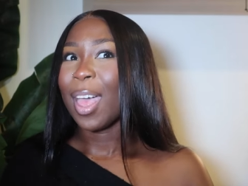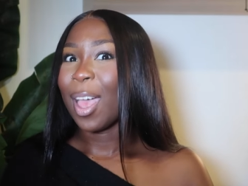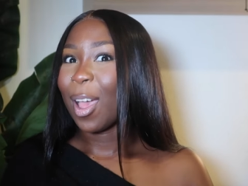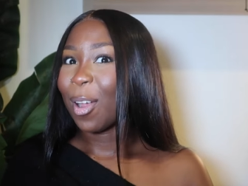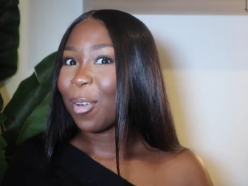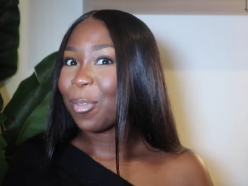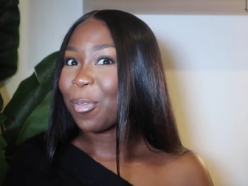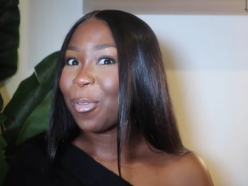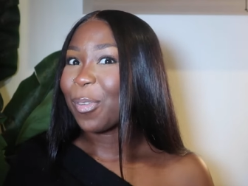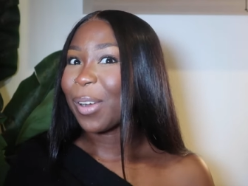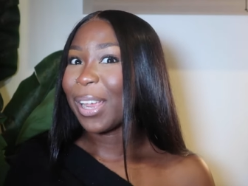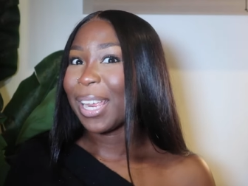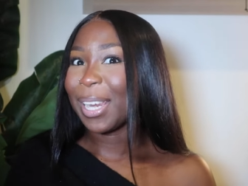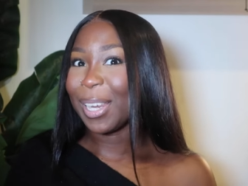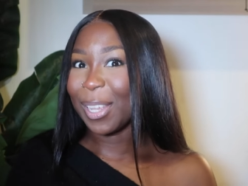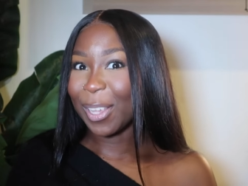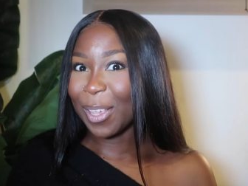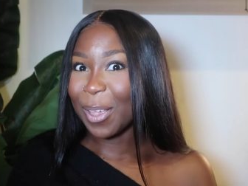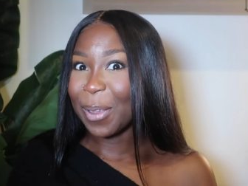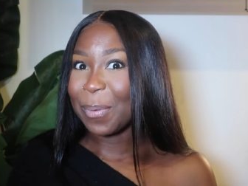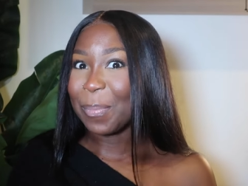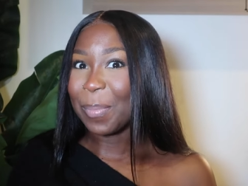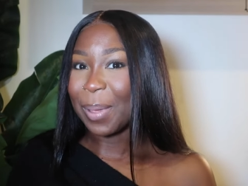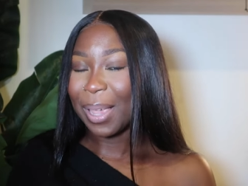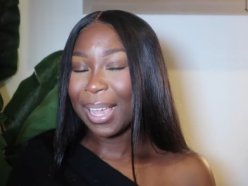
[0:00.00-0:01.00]
a really
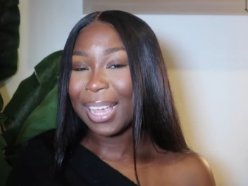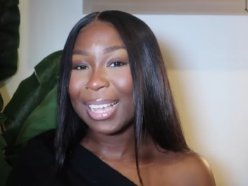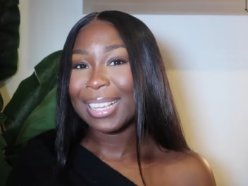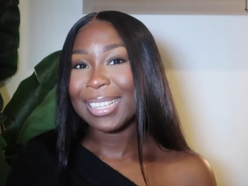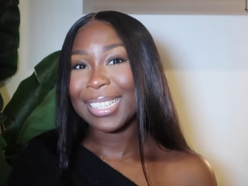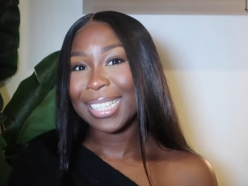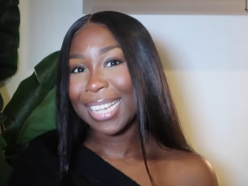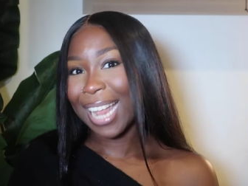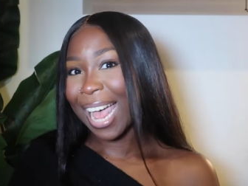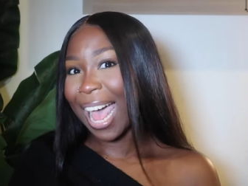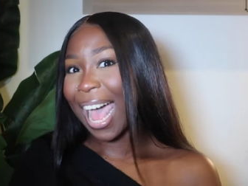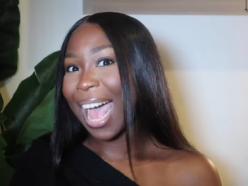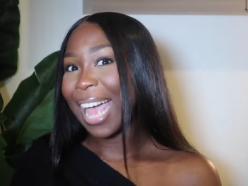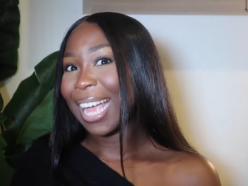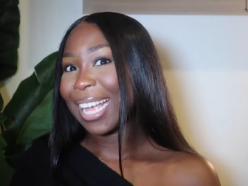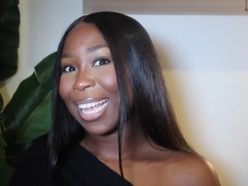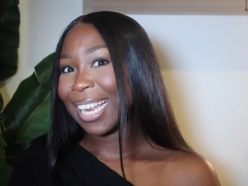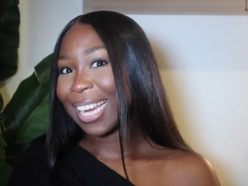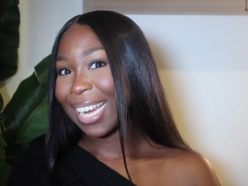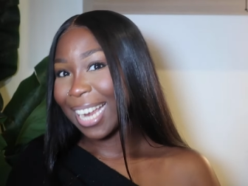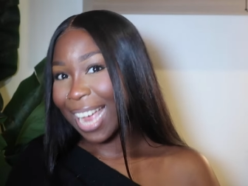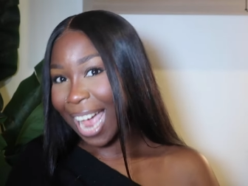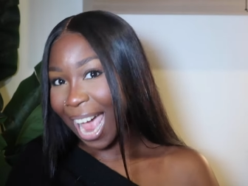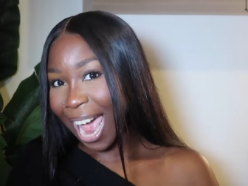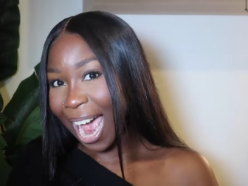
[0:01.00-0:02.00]
good piece that I
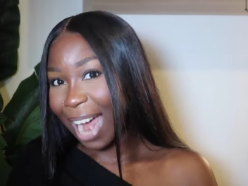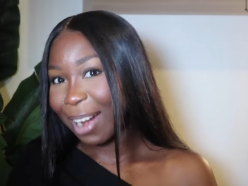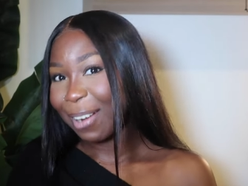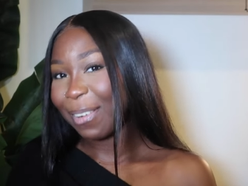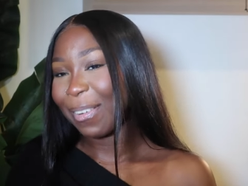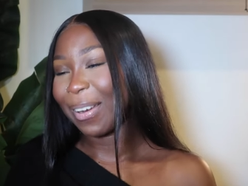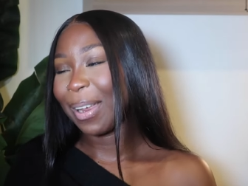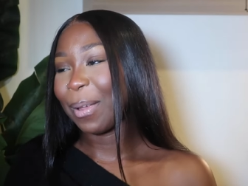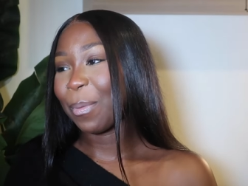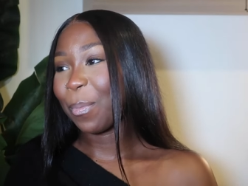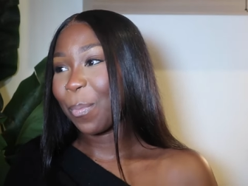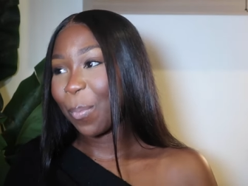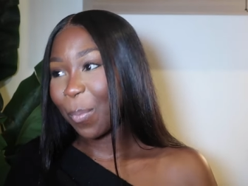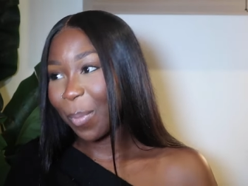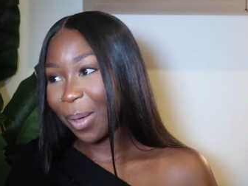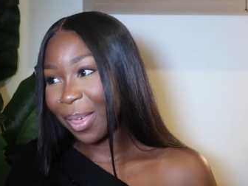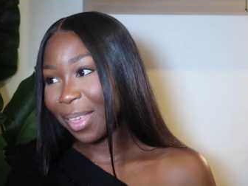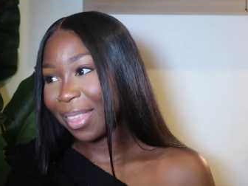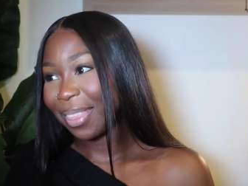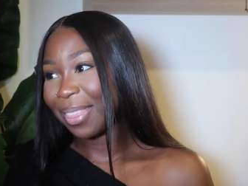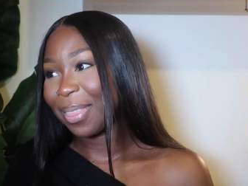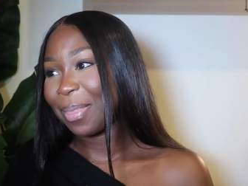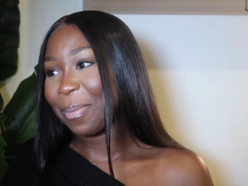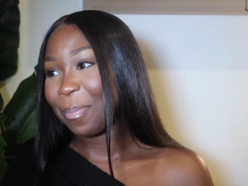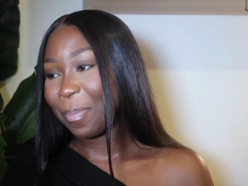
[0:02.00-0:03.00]
can carry
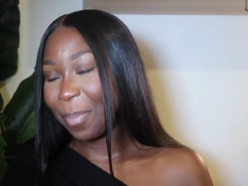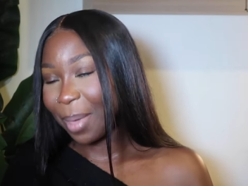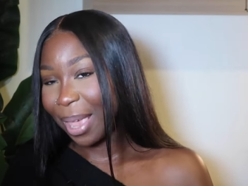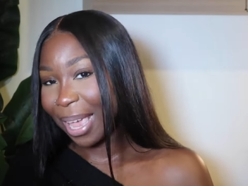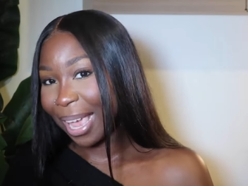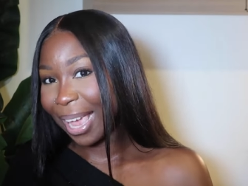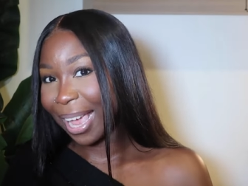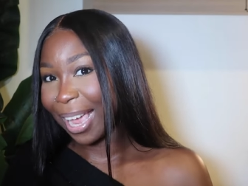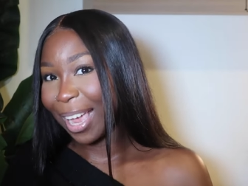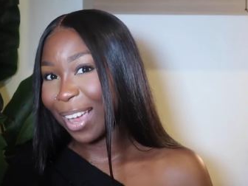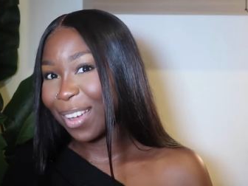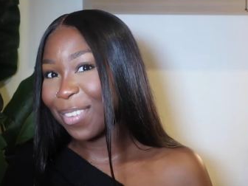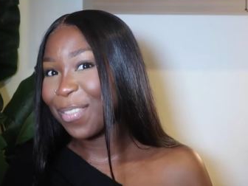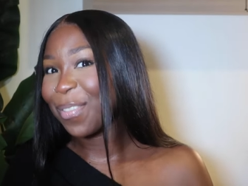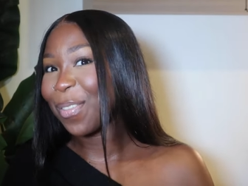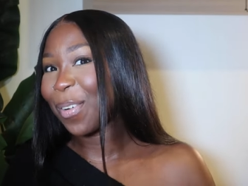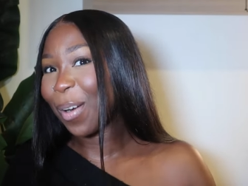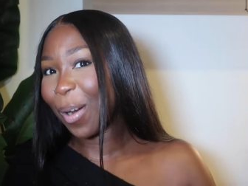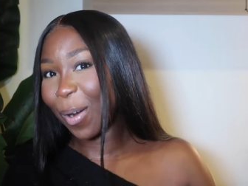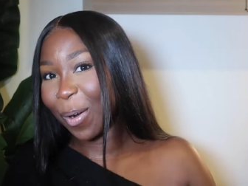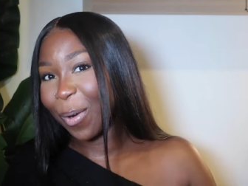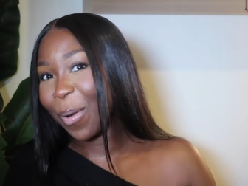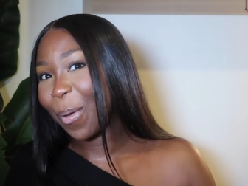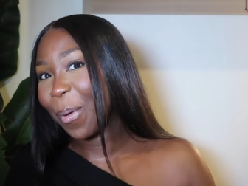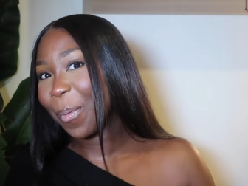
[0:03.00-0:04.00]
with me for
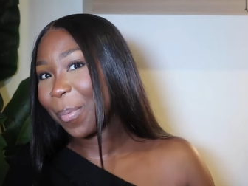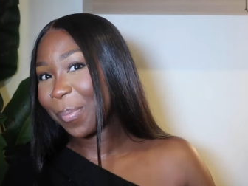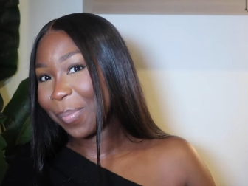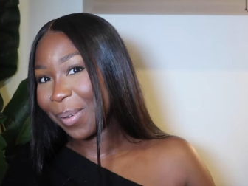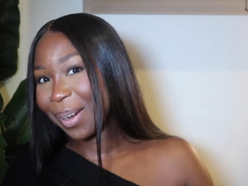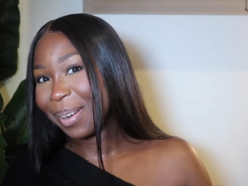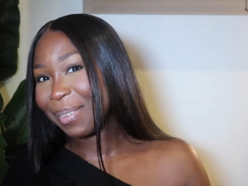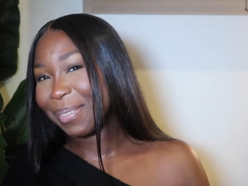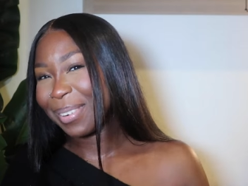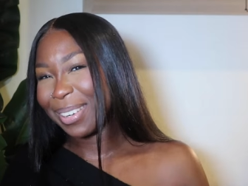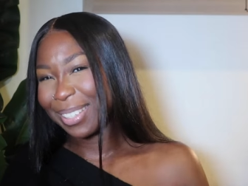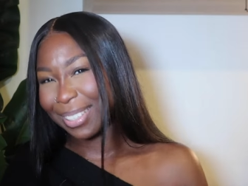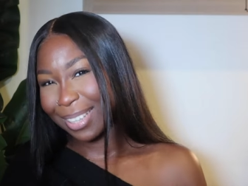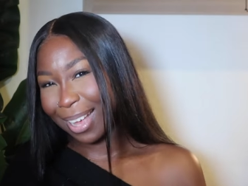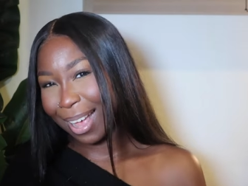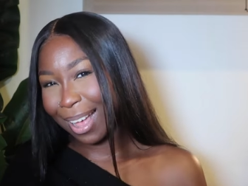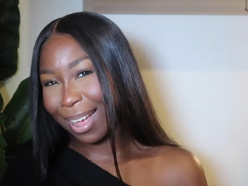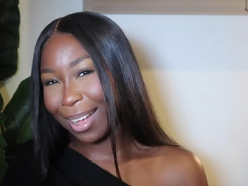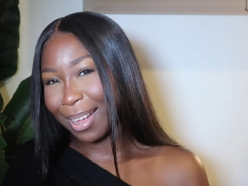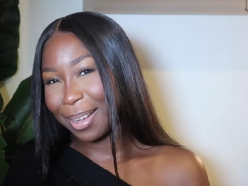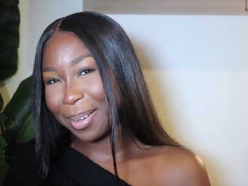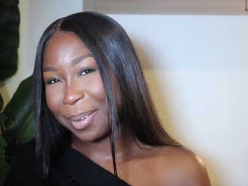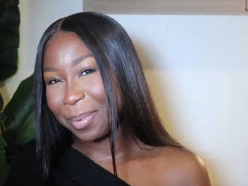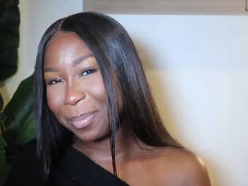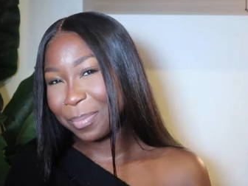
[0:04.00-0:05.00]
a long period of
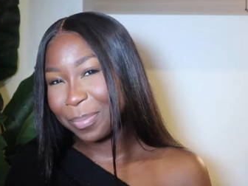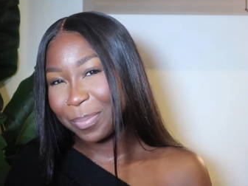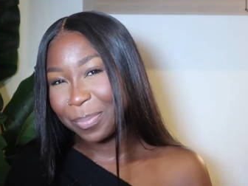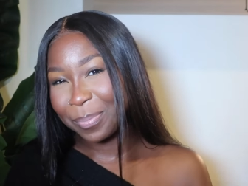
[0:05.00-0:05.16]
time.